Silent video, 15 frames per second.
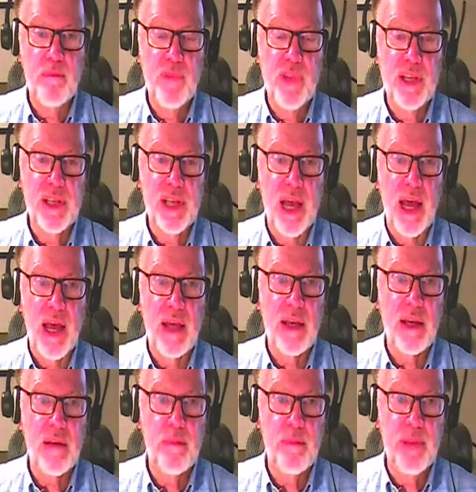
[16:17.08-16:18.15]

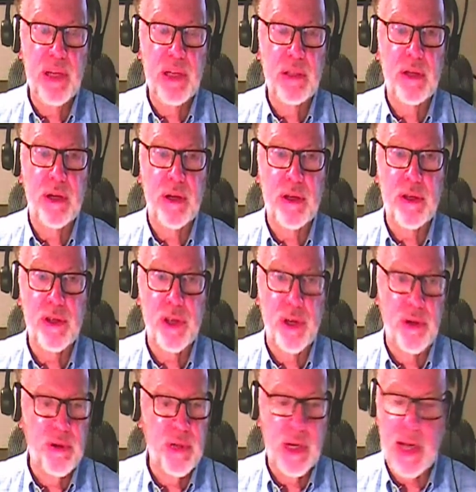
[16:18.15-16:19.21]
designed, built on its
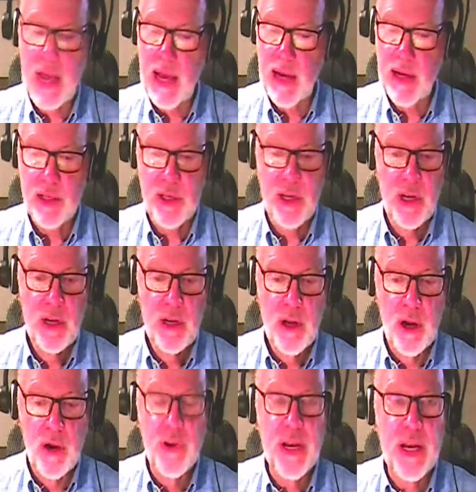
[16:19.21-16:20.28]
own. It had its
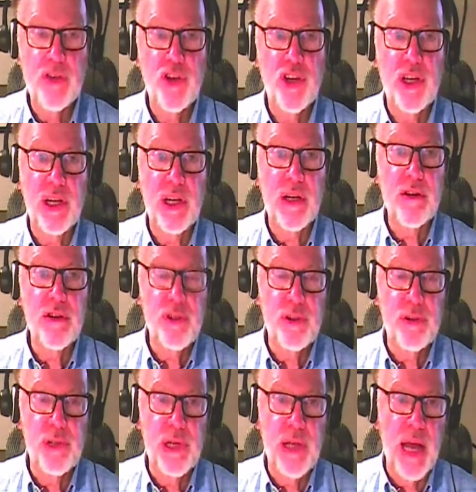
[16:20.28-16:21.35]
own engineers. You
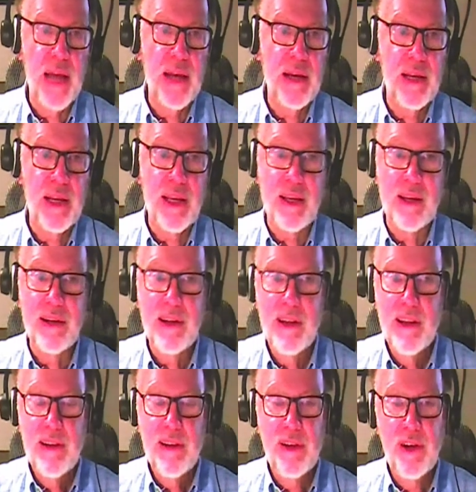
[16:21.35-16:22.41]
did not need,
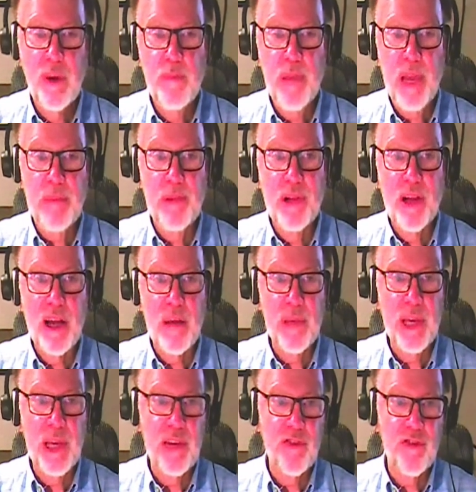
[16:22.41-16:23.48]
you know, people coming
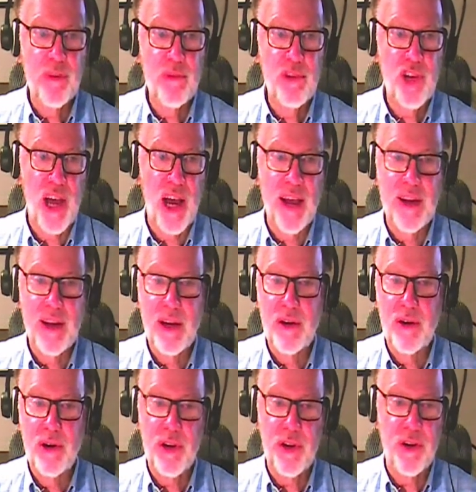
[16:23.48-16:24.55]
in from China
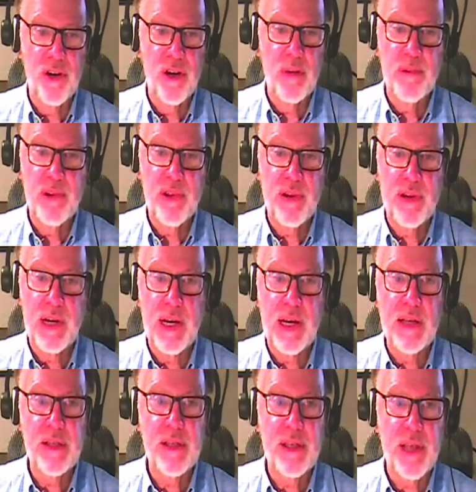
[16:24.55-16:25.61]
or Europe or the
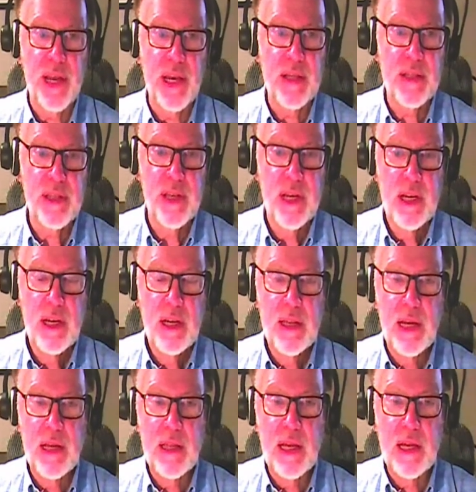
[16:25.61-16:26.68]
United States.
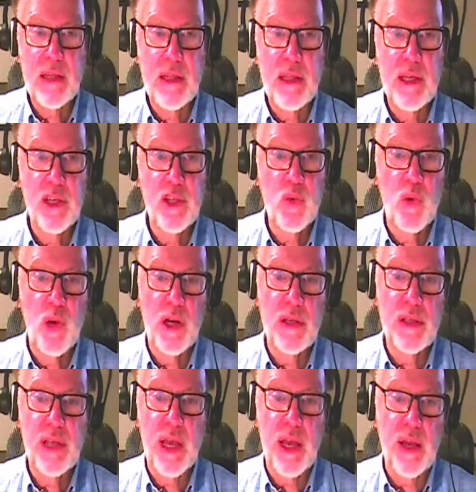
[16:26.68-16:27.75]
That this
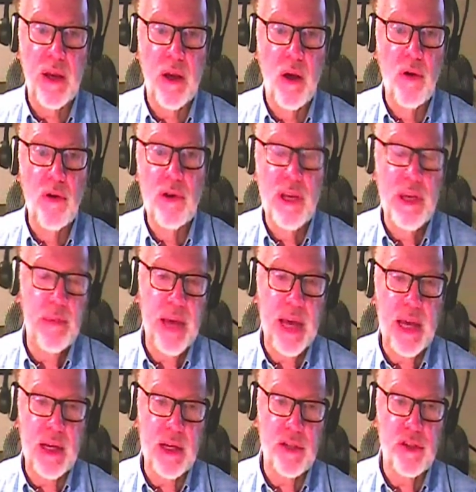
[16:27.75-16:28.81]
was a wholly
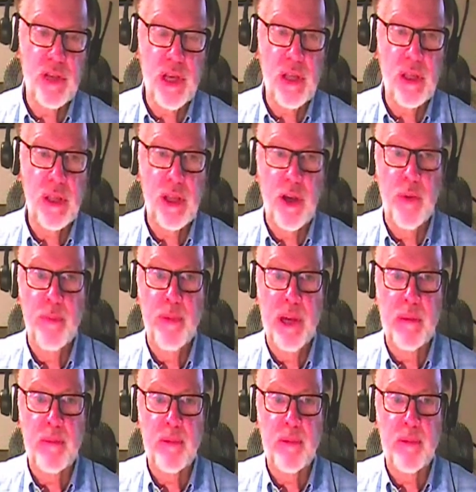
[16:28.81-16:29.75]
managed Ethiopian